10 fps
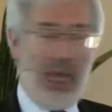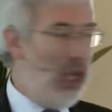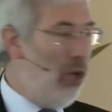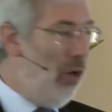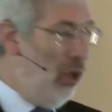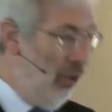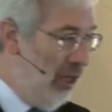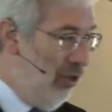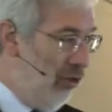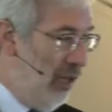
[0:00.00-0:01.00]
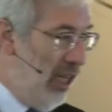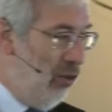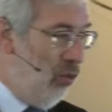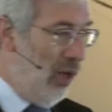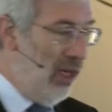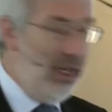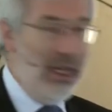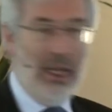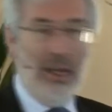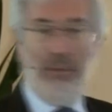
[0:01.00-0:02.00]
You alluded to that one,
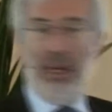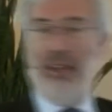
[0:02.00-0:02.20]
but I